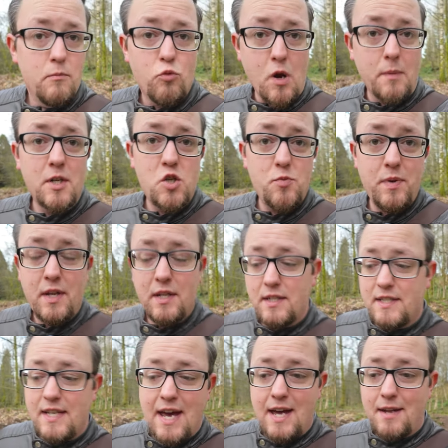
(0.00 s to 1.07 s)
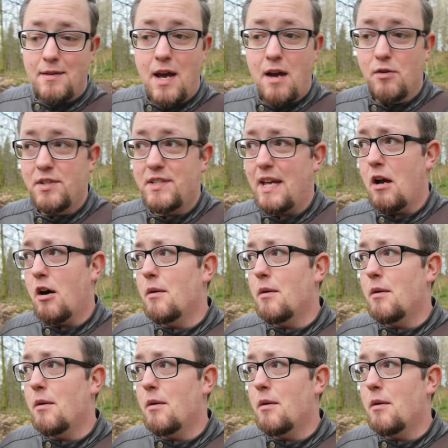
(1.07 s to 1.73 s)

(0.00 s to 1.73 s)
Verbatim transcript: rubbish bins at, I would say,